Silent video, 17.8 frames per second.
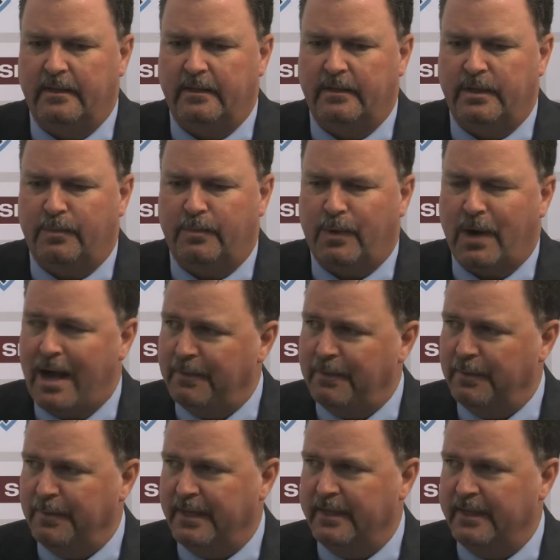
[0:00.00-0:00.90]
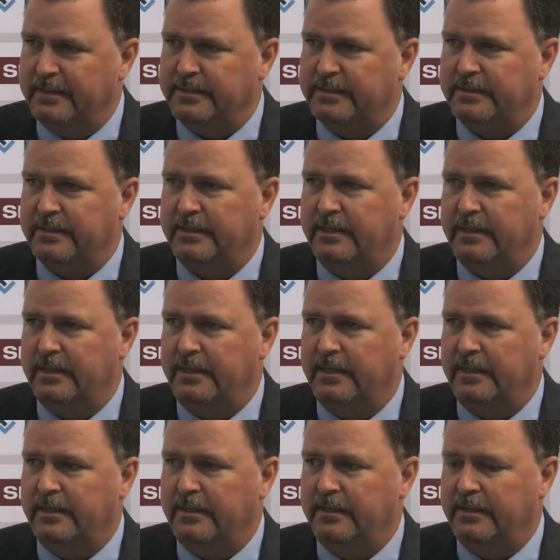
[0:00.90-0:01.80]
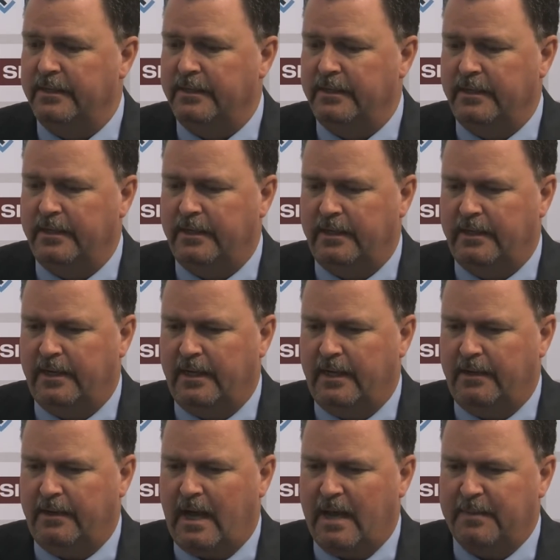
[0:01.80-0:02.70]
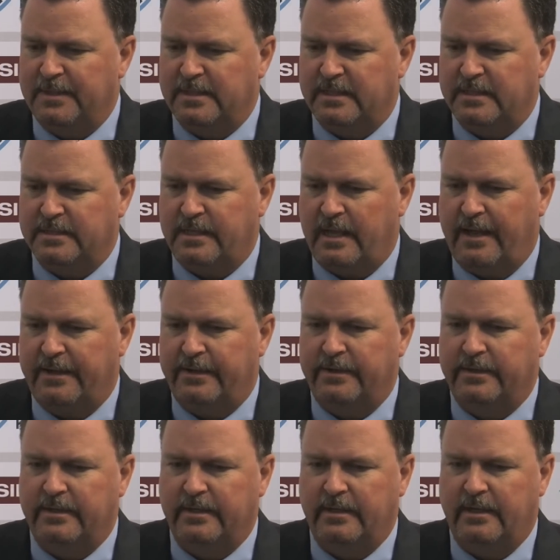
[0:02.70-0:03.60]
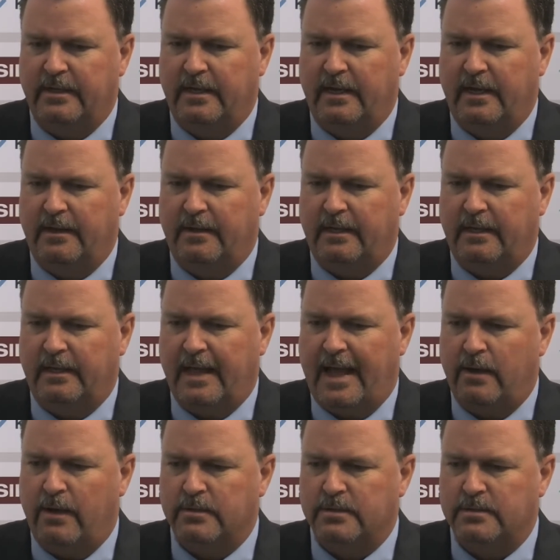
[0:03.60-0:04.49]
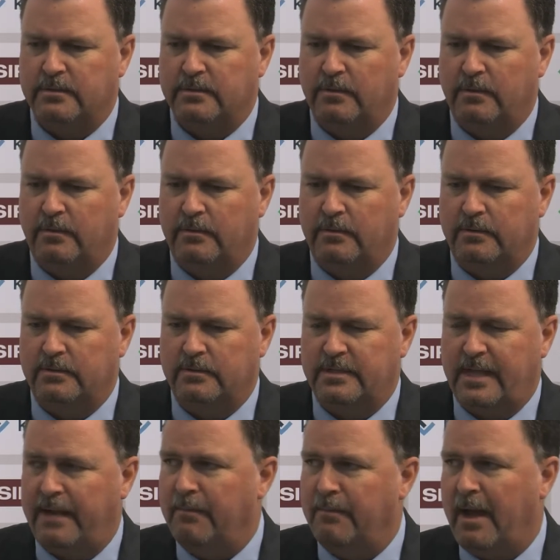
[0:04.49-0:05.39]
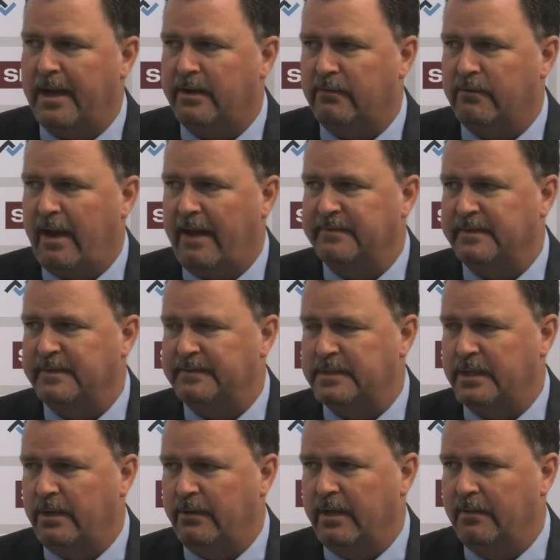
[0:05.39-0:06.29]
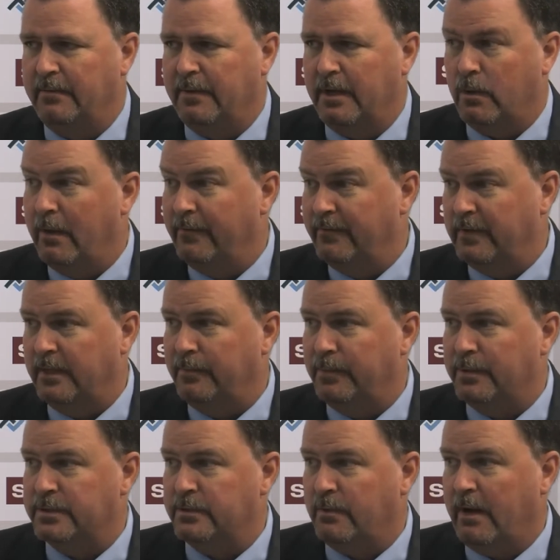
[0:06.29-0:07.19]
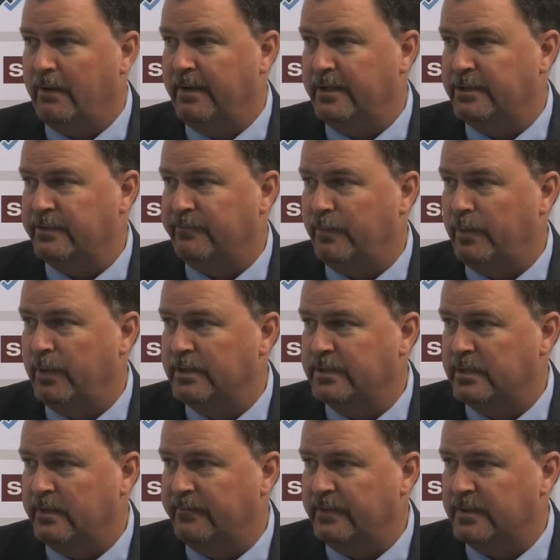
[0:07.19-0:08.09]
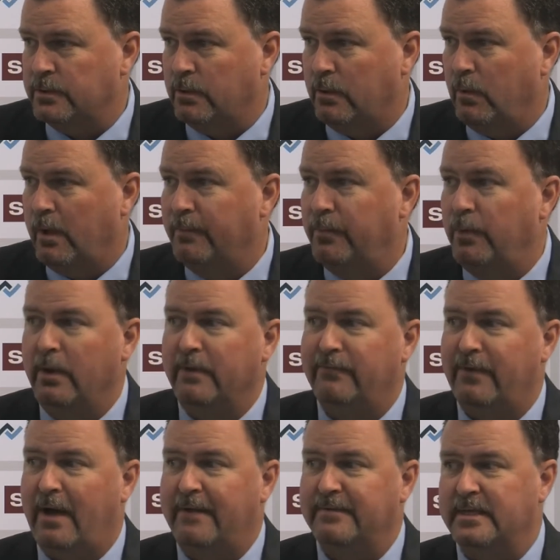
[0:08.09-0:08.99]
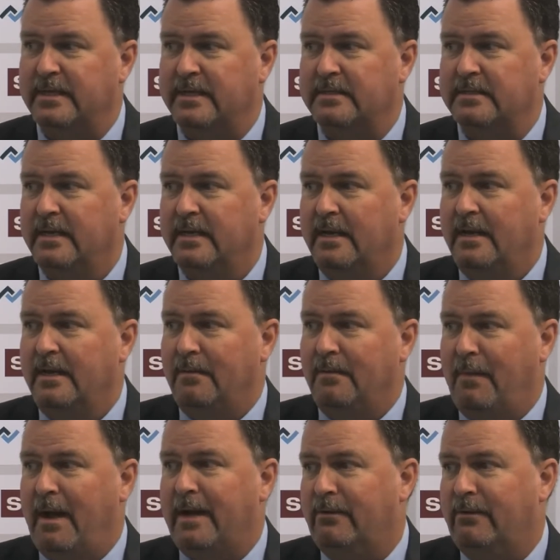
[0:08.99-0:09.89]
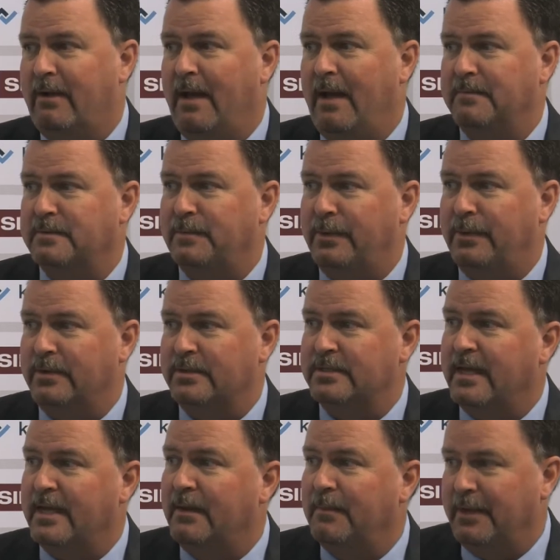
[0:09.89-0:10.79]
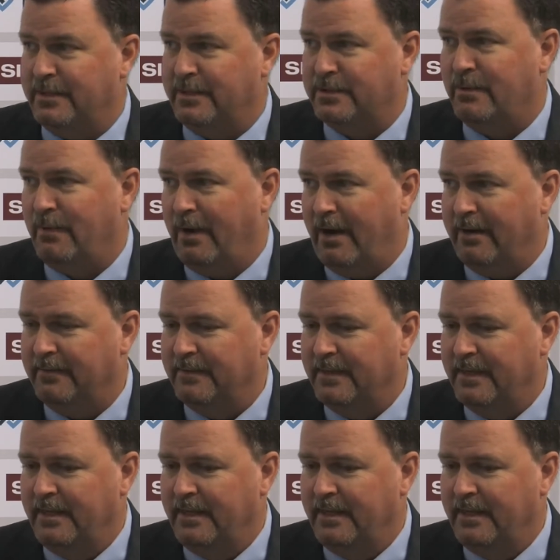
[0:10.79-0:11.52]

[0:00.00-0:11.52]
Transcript: The problem is the IPC standard allows 10 micrograms of sodium equivalent per square inch of board surface, or 1.56 micrograms per centimeter squared.